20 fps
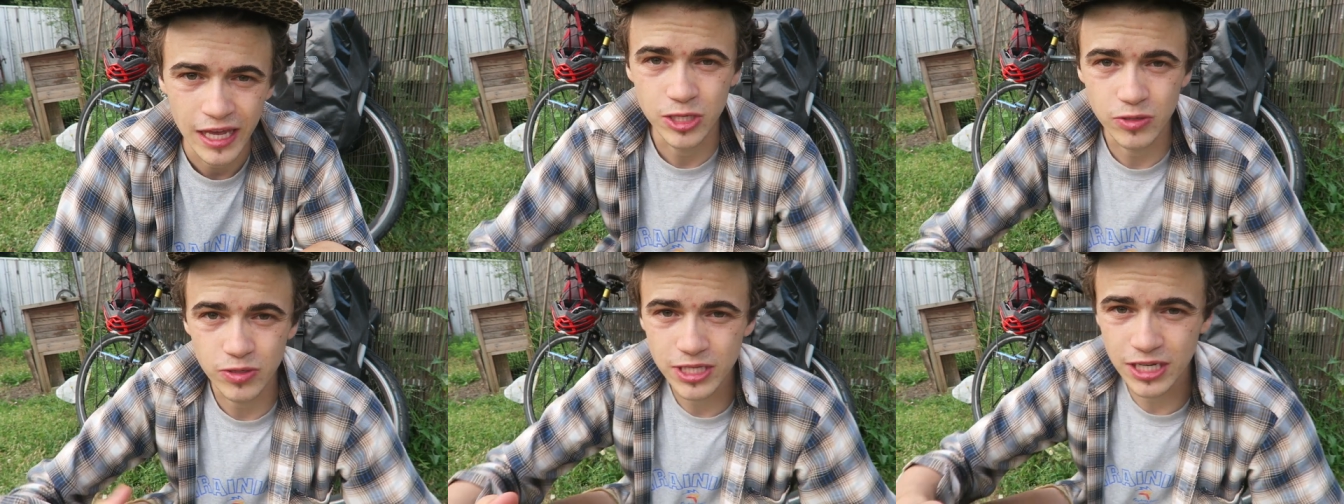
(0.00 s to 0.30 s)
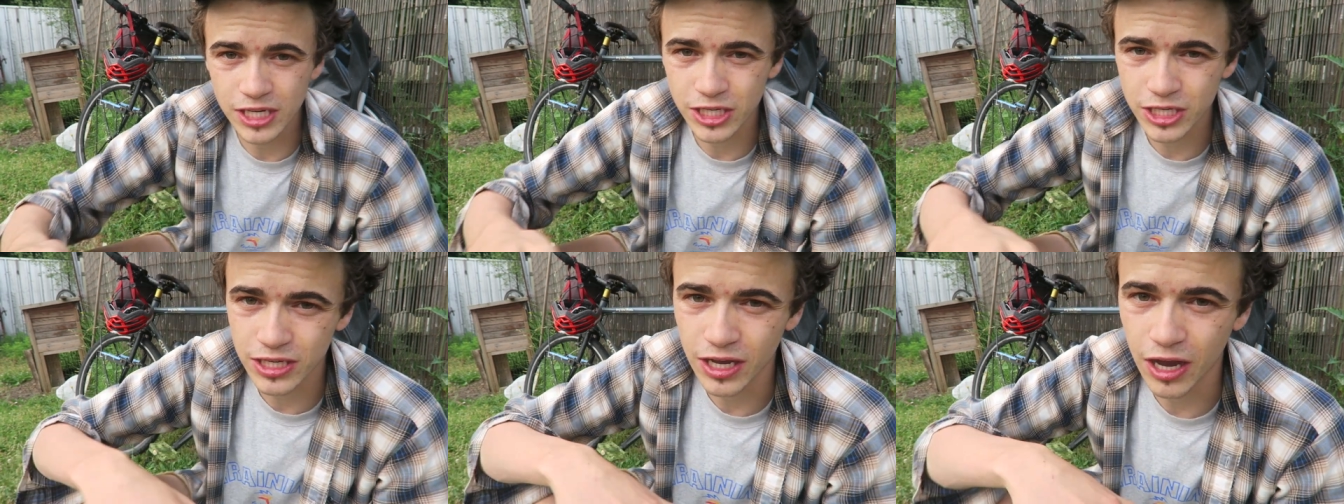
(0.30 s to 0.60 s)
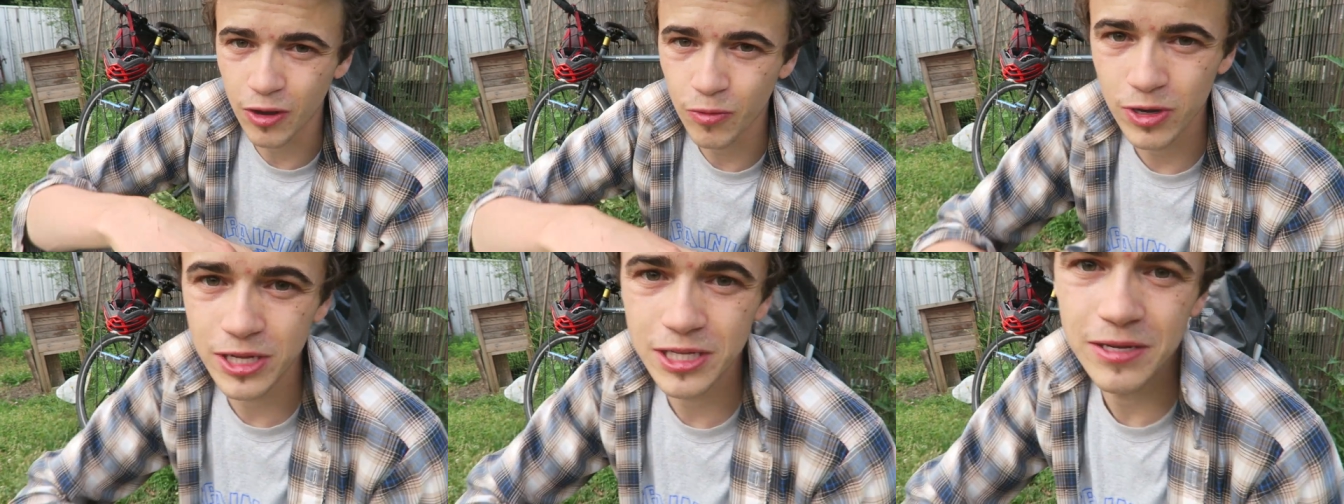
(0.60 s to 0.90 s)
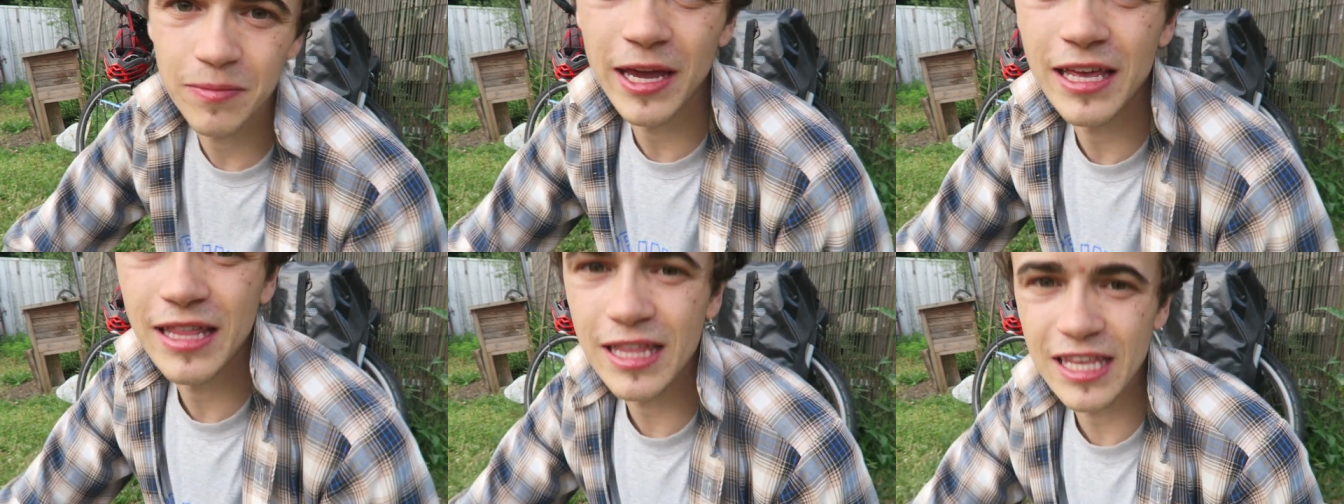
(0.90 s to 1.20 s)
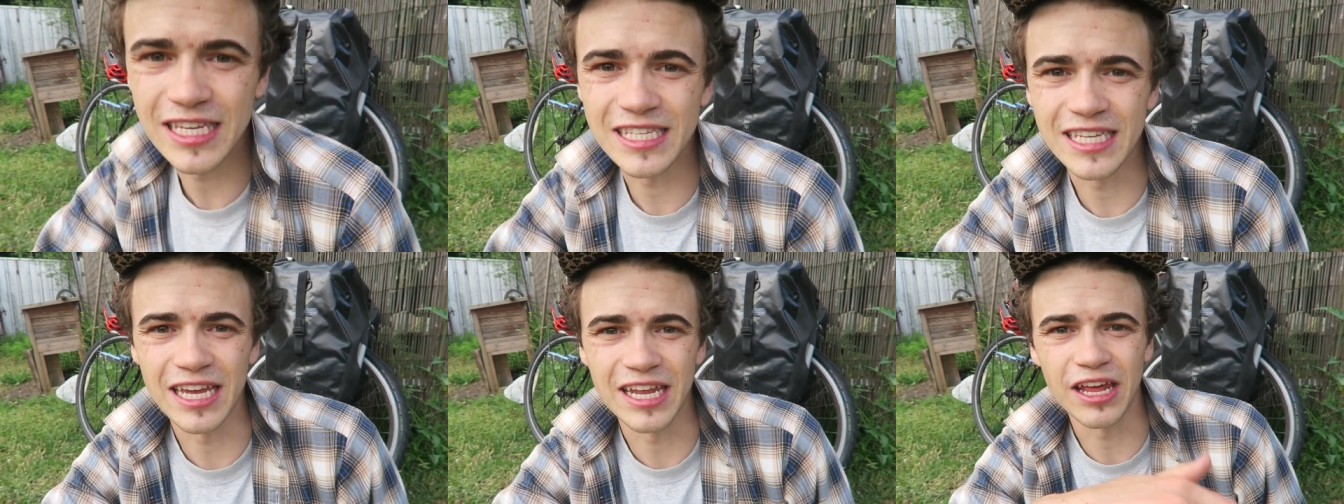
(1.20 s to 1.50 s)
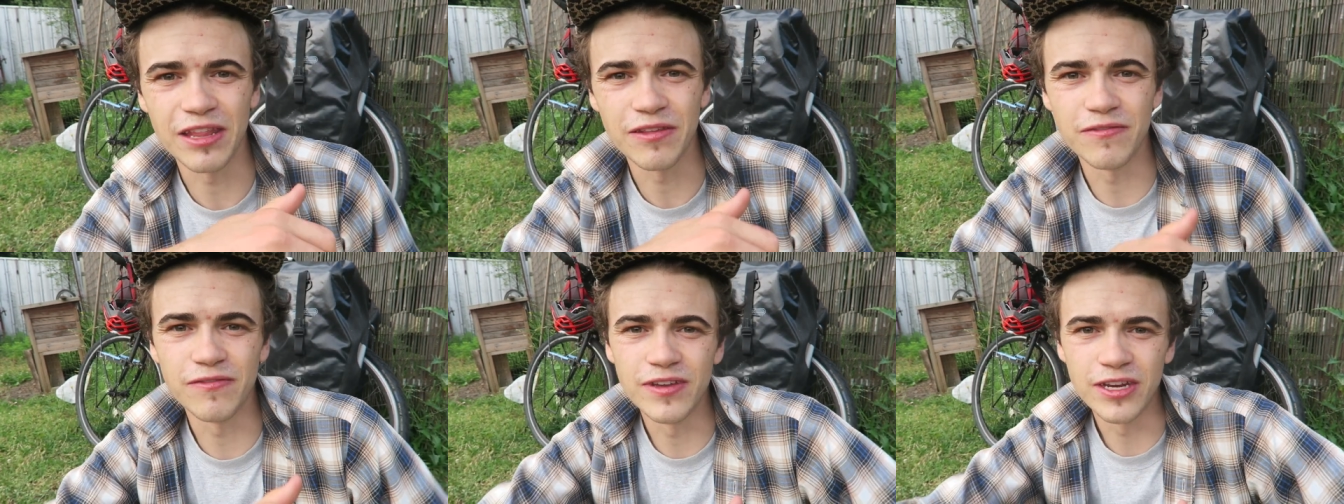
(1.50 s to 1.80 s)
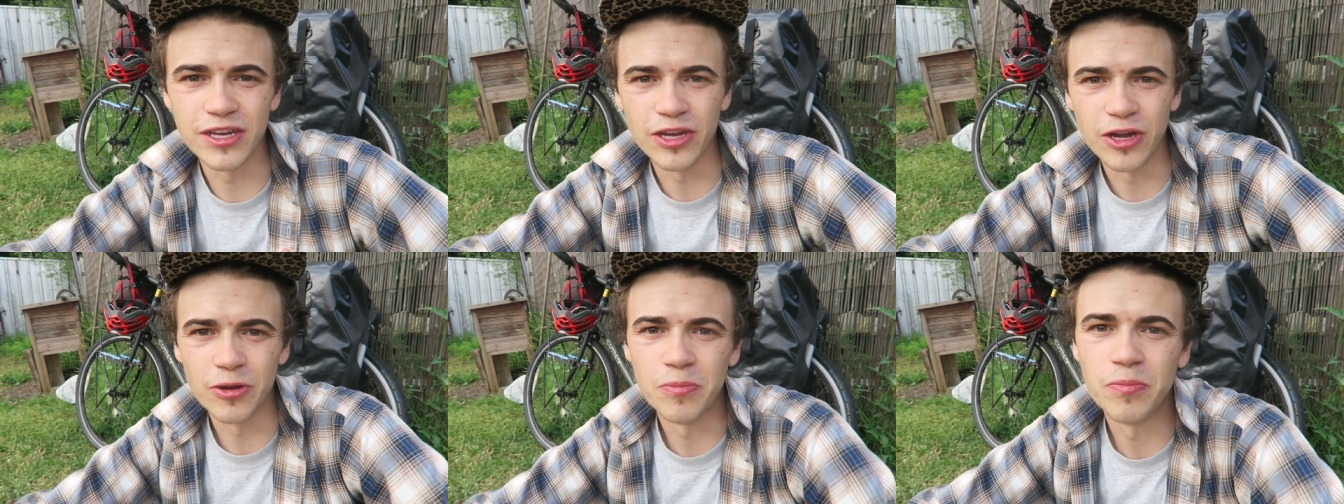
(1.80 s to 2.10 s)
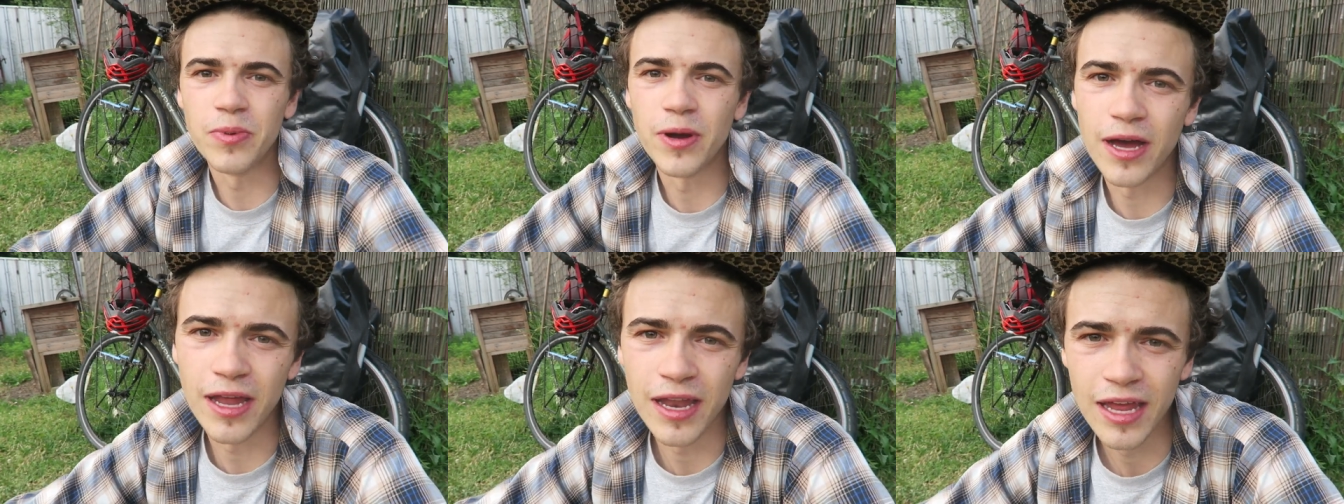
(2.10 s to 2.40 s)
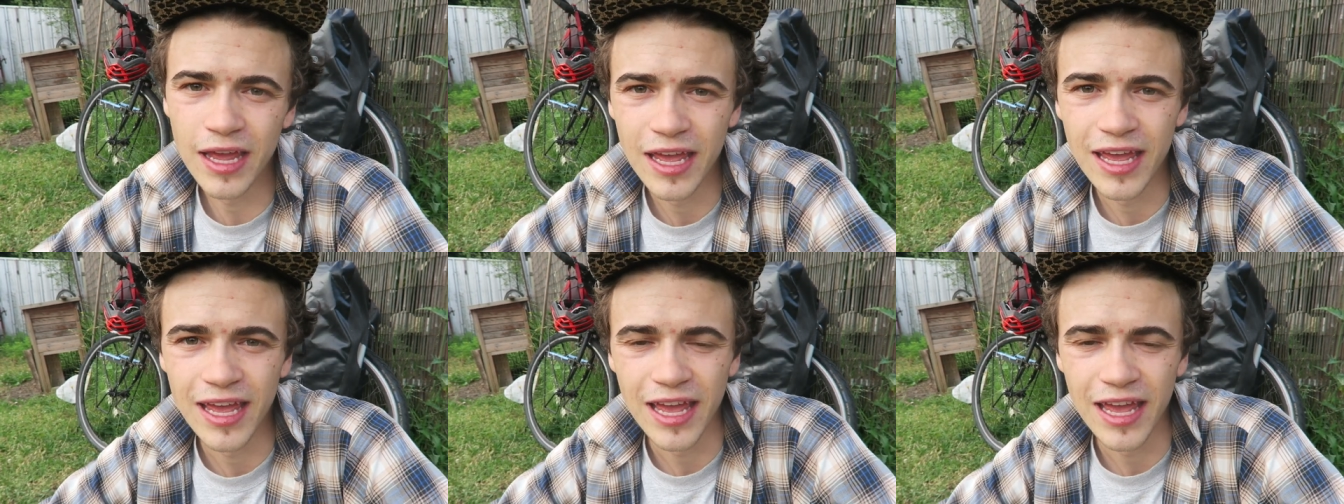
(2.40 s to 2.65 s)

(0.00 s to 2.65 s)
So essentially I wanted to make this another video, but